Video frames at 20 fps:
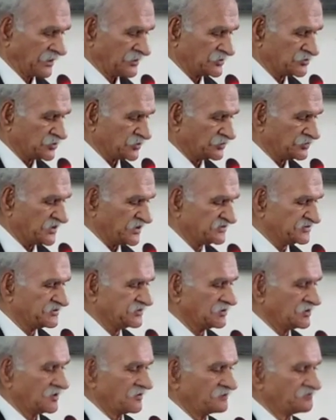So
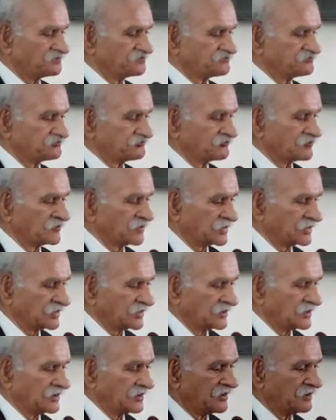this
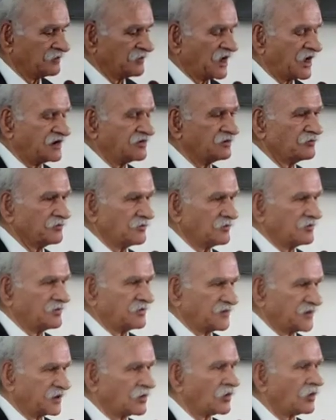
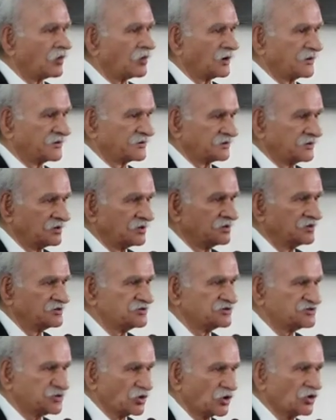record
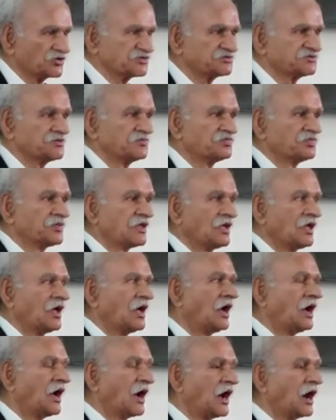shows
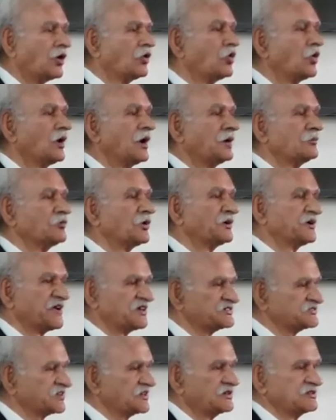how a
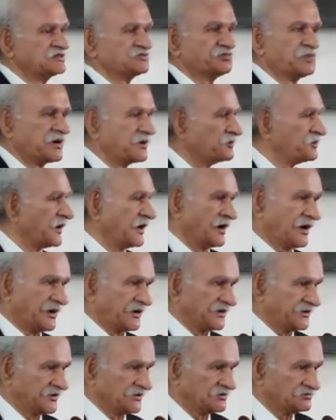mutation is
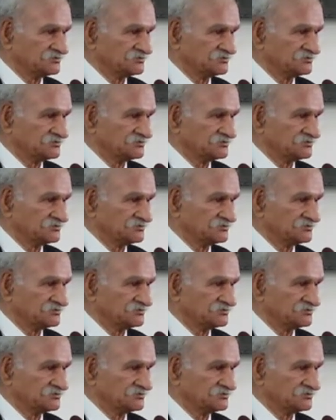prepared.